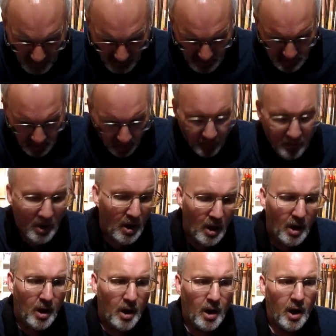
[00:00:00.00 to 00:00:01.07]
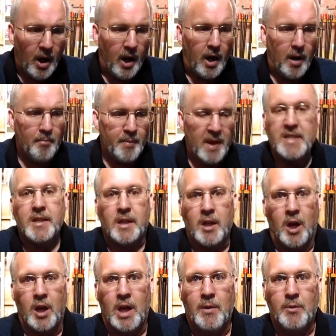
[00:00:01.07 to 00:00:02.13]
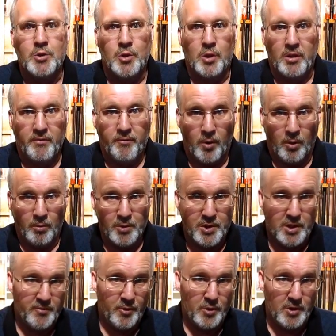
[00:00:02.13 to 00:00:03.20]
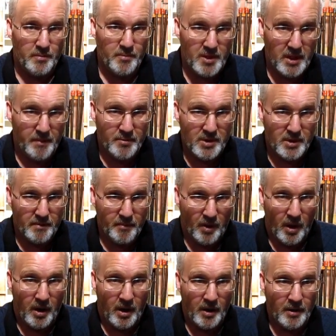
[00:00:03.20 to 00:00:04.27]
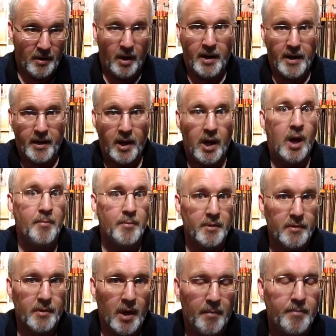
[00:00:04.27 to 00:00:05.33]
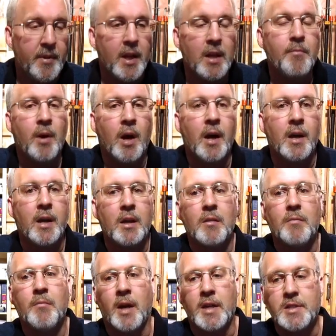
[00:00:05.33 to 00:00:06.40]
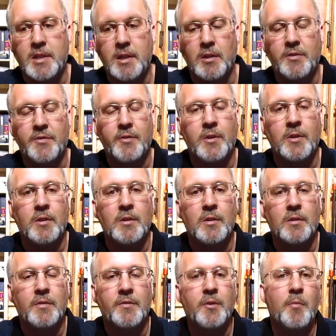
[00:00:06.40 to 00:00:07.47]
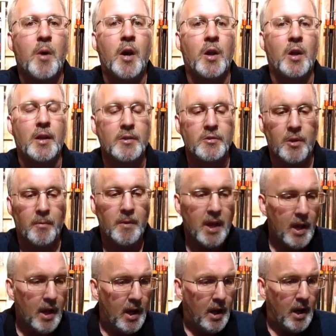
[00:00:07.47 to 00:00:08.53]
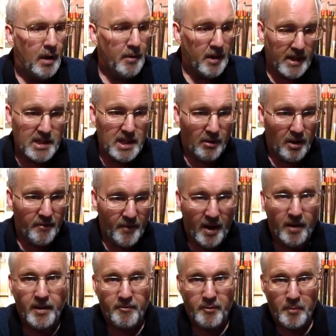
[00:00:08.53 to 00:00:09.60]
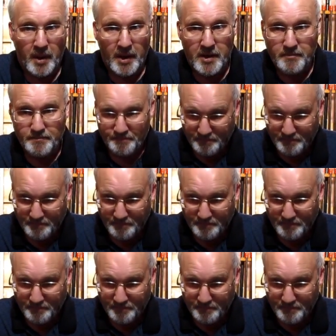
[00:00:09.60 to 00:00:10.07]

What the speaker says: So basically all I was looking for was just for some tips on how to update my skills for modeling. So that's how I found everybody.